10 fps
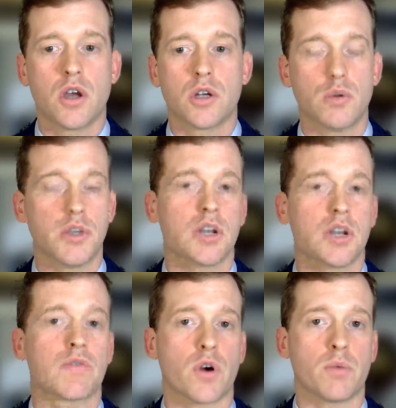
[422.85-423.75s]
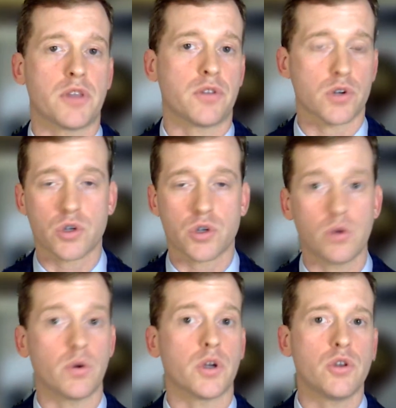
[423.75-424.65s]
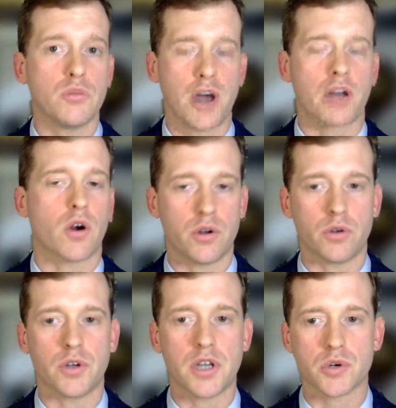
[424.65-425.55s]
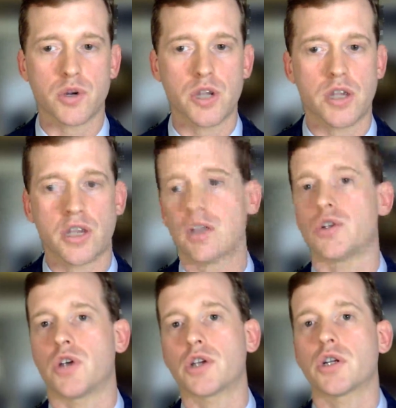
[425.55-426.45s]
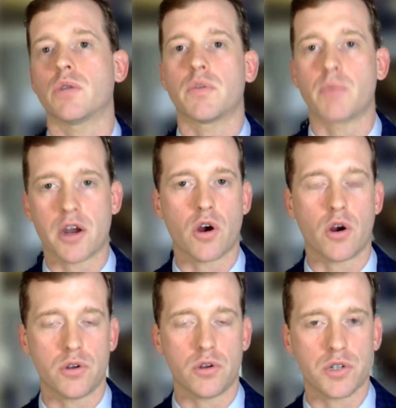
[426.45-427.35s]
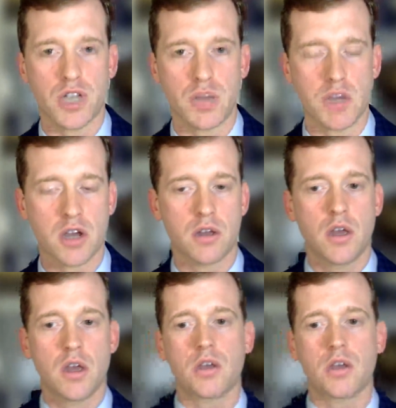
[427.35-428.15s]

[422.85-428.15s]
to really confirm that there's true acute myocardial injury in conjunction with myocardial ischemia,